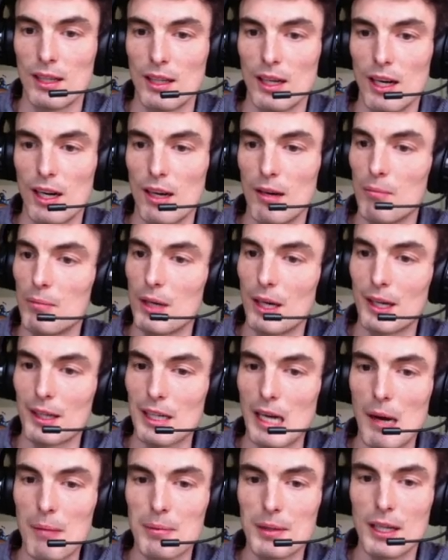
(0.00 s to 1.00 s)

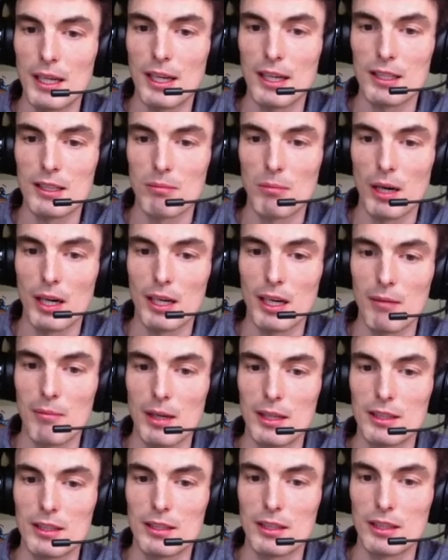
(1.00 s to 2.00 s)
Product updates, marketing
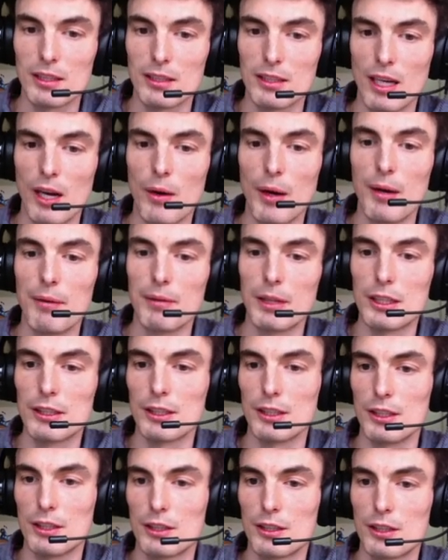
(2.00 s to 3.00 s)
messages, and
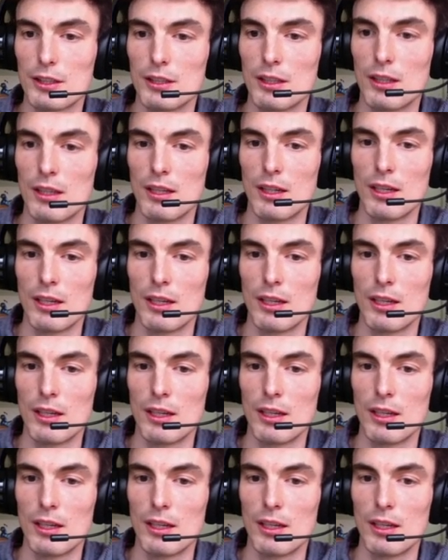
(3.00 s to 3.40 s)
research.